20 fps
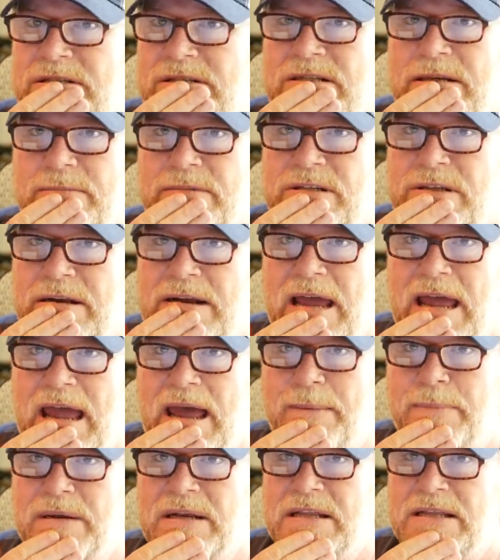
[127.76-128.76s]
something's going to
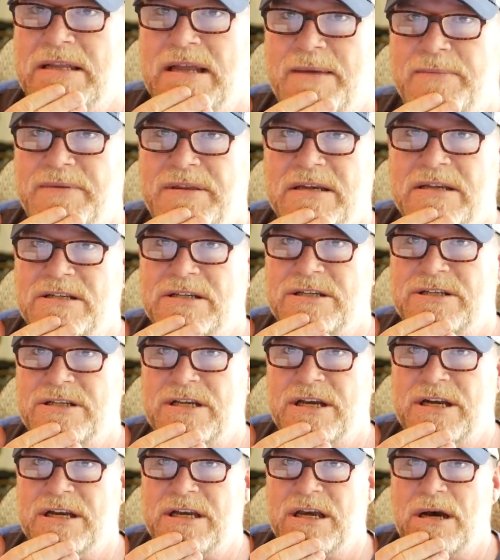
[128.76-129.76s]
happen. That damn thing's
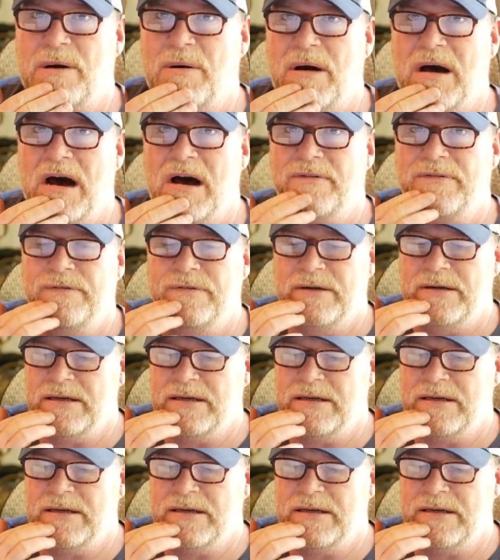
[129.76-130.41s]
just going to go off.